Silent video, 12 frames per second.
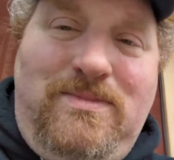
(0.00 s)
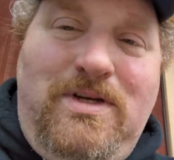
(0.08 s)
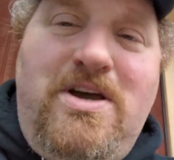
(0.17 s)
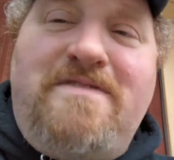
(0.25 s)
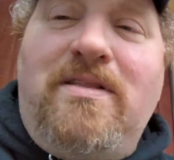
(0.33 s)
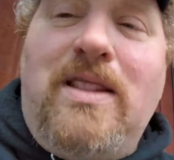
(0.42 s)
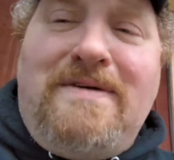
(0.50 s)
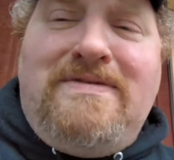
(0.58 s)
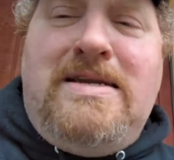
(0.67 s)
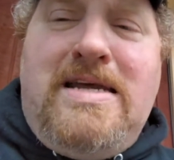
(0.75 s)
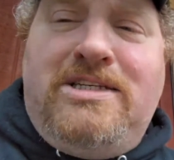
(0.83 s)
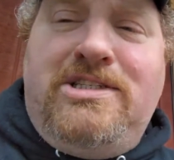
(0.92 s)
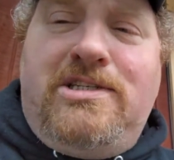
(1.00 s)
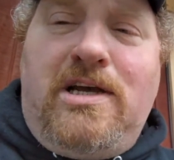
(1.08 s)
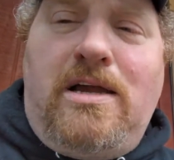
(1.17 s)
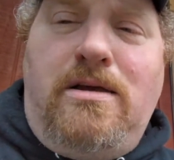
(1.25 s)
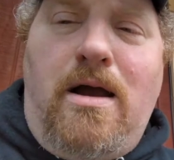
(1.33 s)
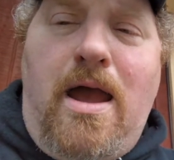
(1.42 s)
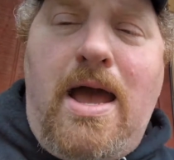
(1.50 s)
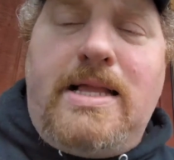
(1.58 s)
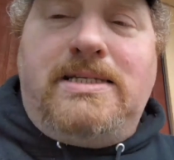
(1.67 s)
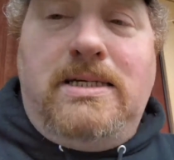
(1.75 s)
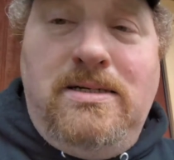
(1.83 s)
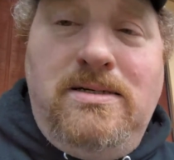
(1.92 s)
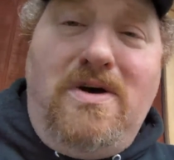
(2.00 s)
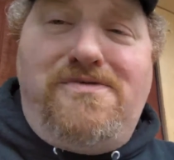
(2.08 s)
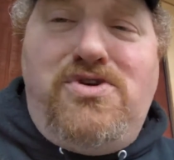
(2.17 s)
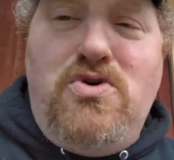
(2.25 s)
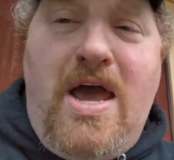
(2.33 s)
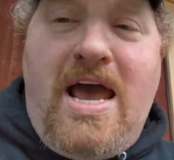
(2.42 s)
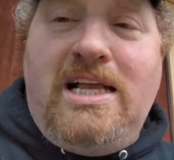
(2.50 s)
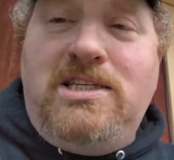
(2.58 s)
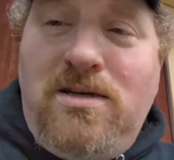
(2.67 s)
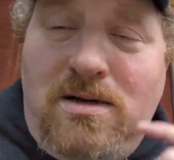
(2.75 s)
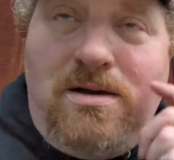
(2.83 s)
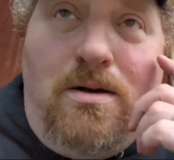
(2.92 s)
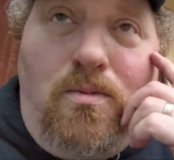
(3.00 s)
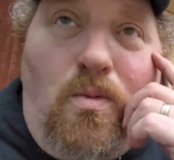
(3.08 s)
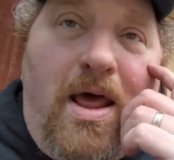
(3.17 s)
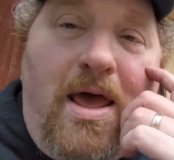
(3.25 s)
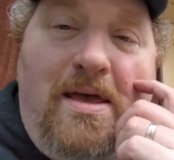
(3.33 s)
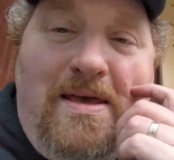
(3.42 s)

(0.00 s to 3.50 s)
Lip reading: You have 11 digits on your hands. You have two hands, one.